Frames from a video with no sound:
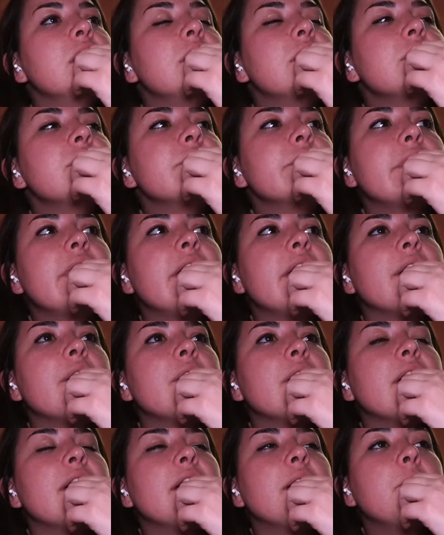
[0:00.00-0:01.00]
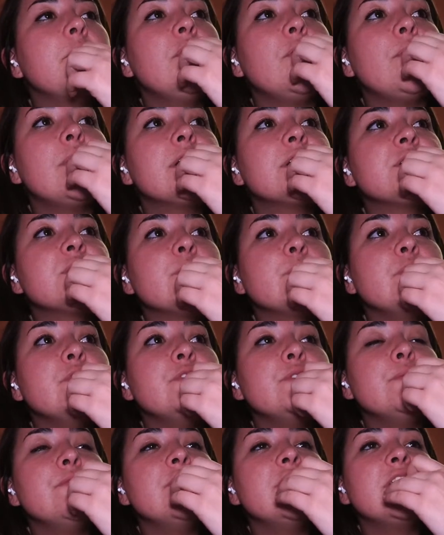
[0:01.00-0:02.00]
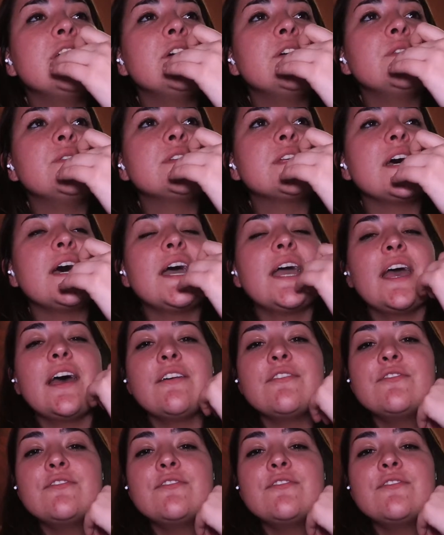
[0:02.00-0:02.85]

So yeah, I'm going to watch some YouTube videos. I have